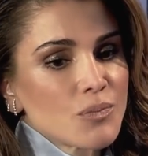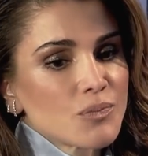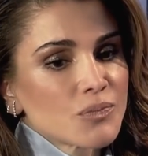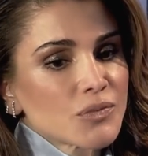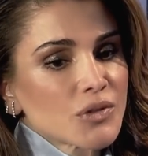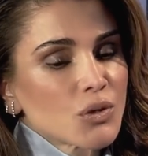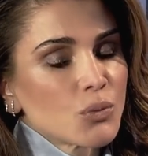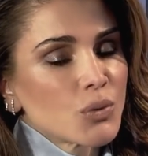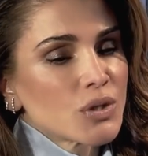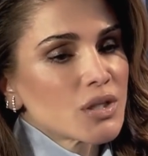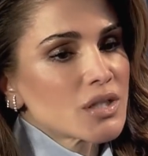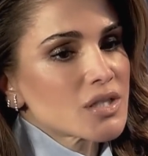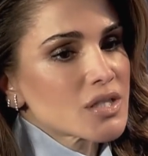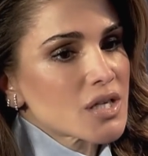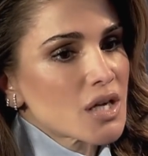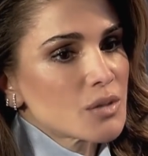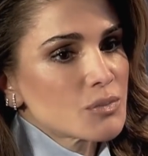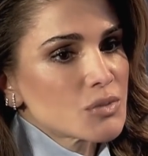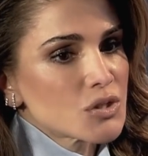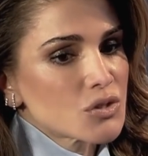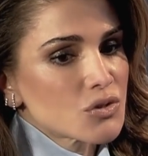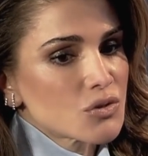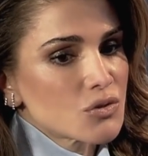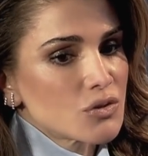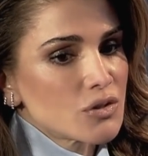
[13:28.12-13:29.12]
When it
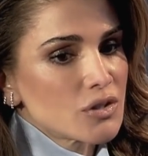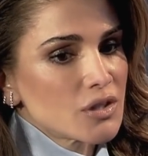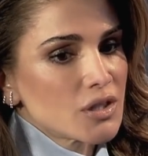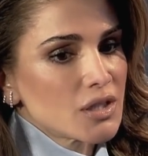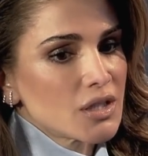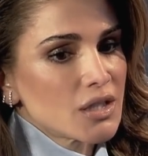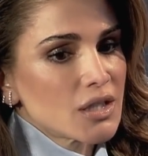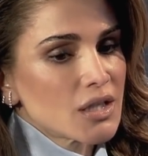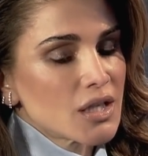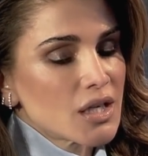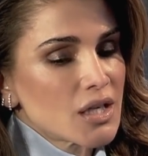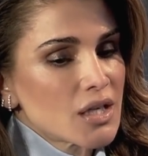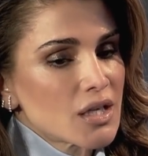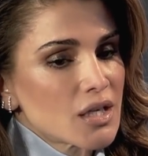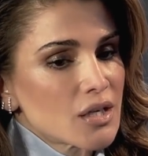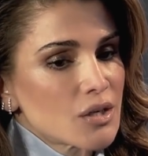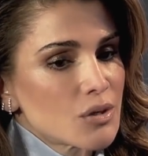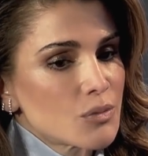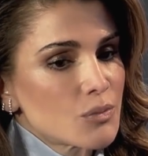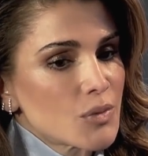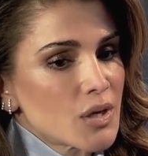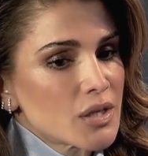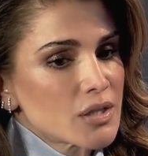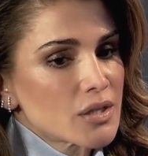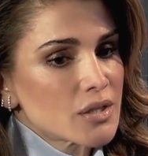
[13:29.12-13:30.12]
comes to the
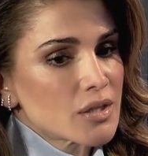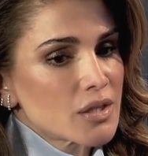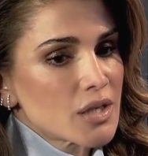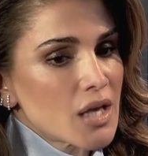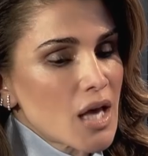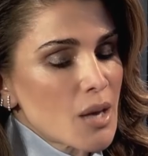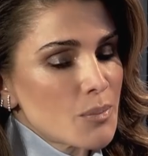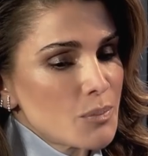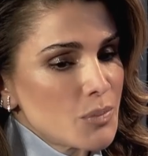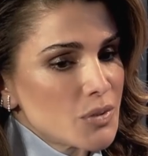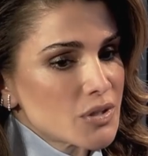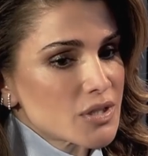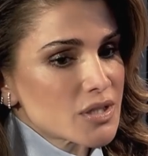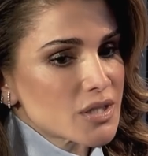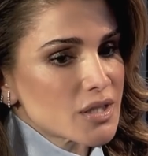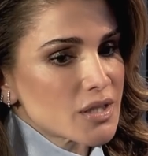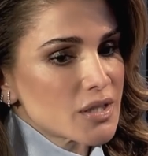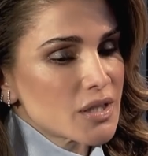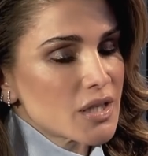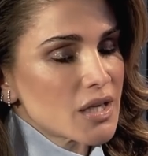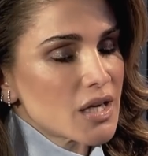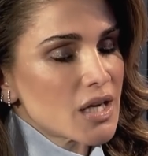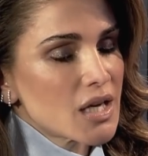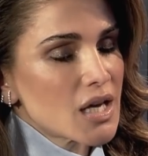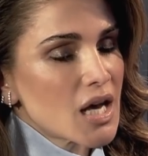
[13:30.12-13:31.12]

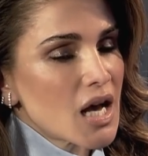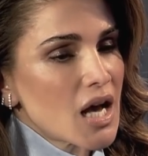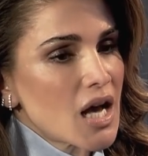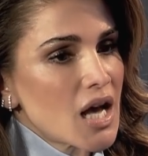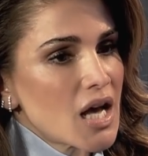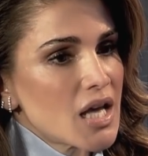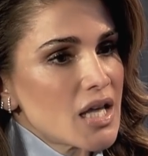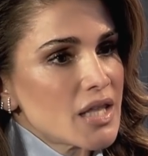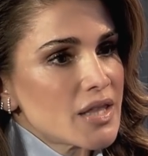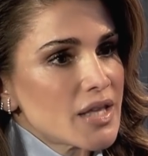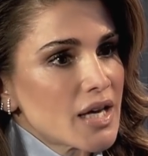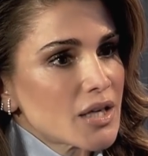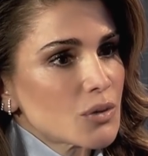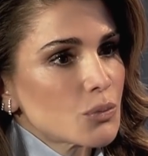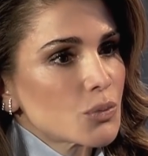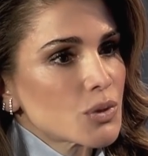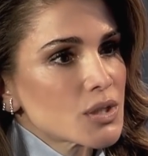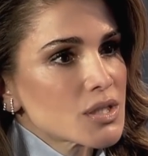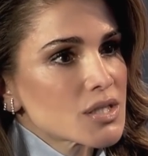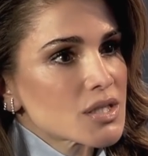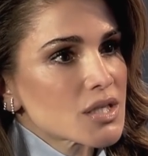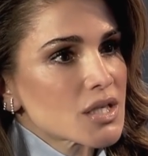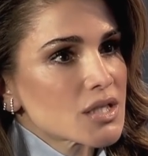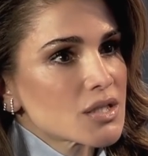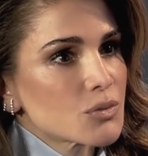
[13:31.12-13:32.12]
embassy, that
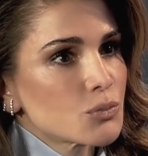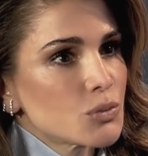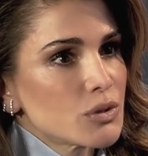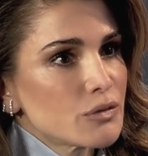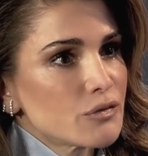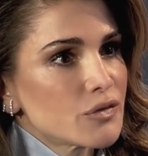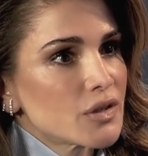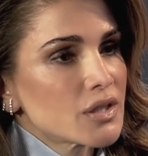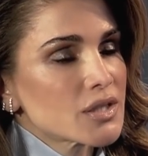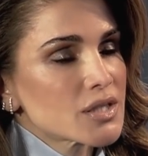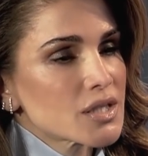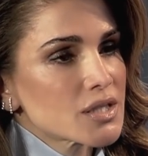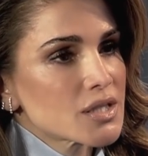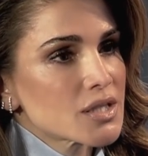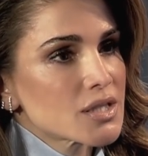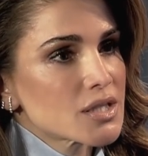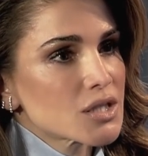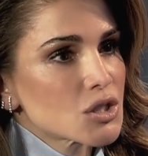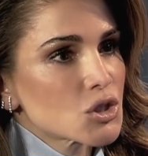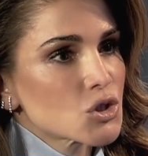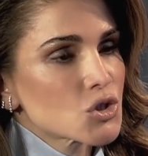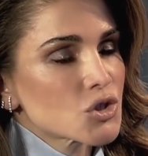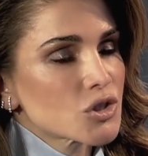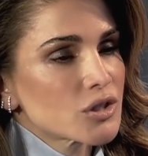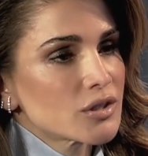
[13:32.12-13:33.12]
was, we felt, a
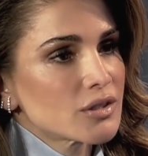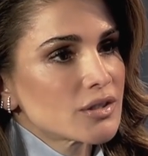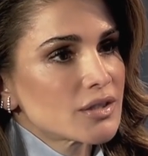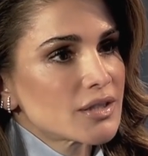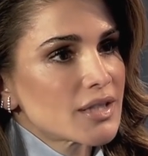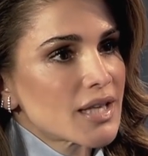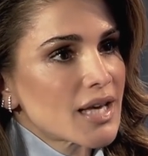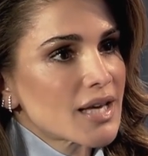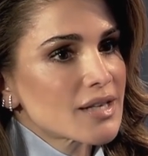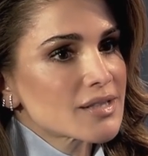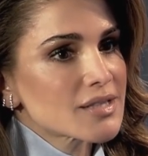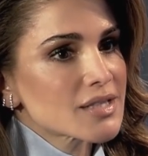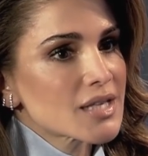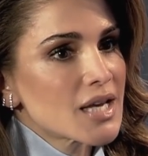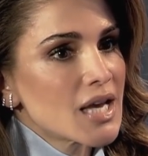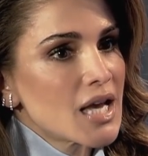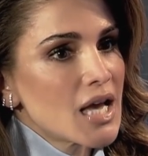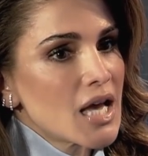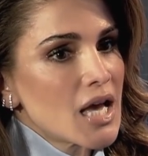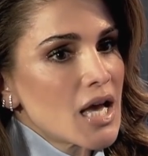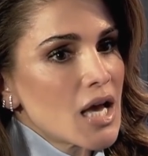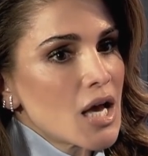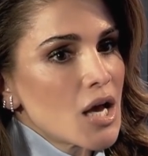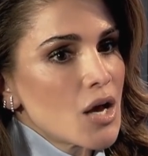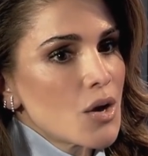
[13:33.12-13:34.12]
decision that,
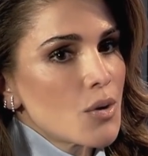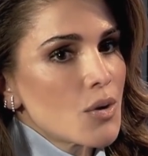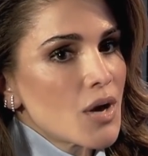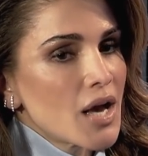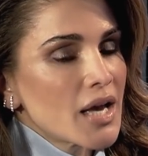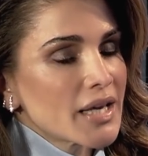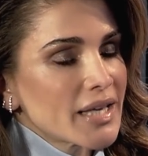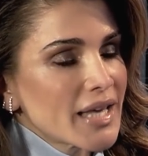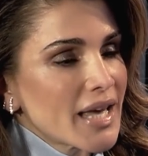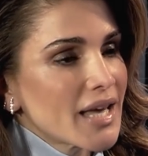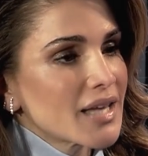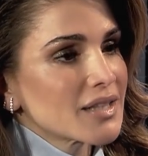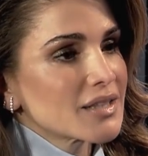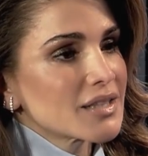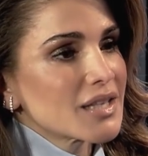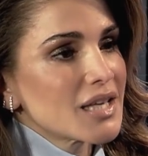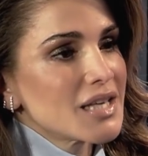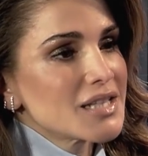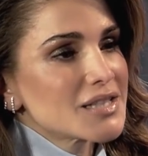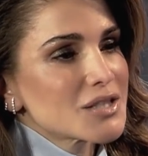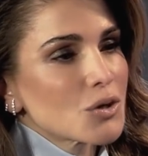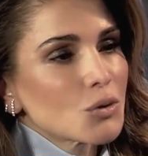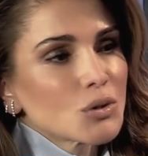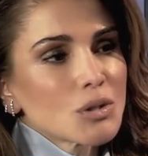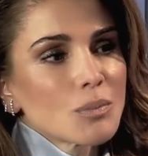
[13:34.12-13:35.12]
again,
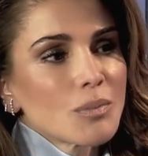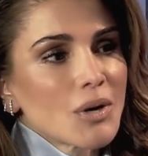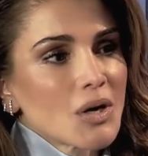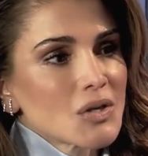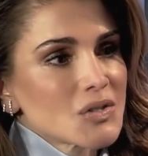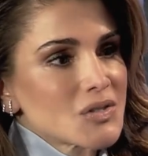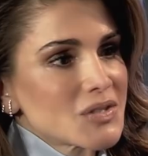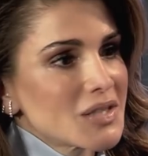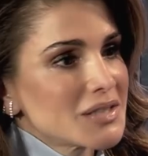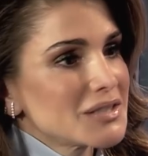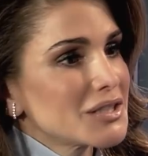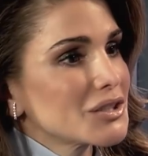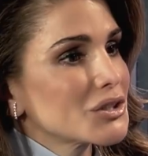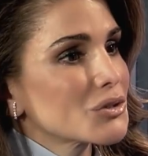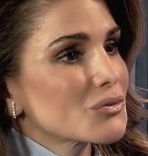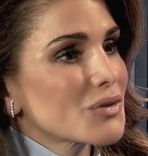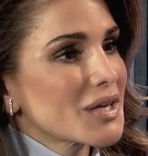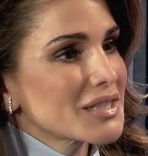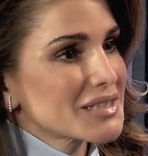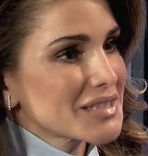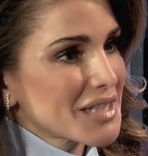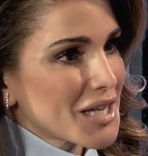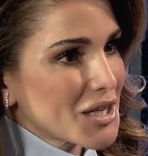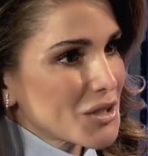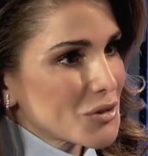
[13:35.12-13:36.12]
it's all about sending the
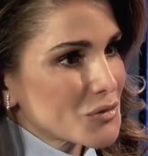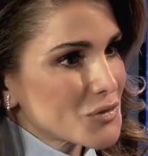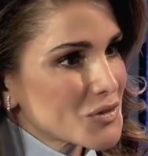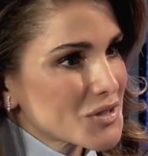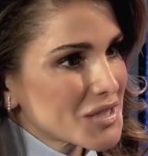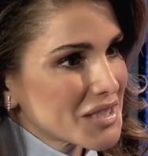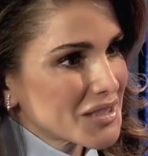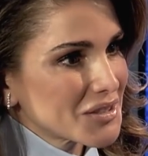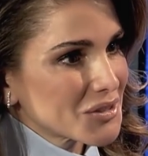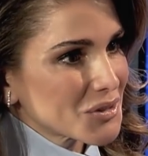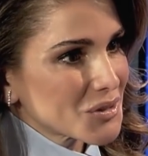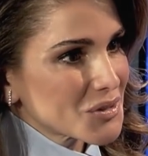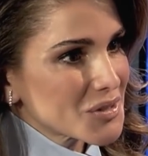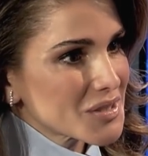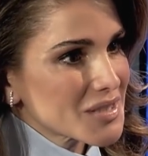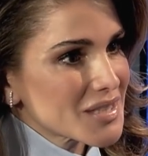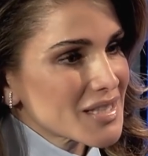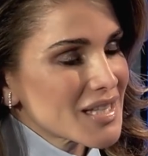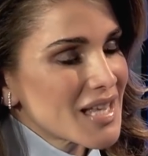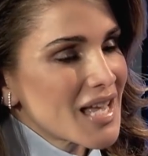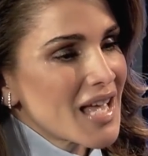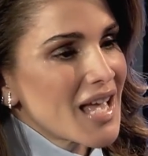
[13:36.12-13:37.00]
right kind of signals.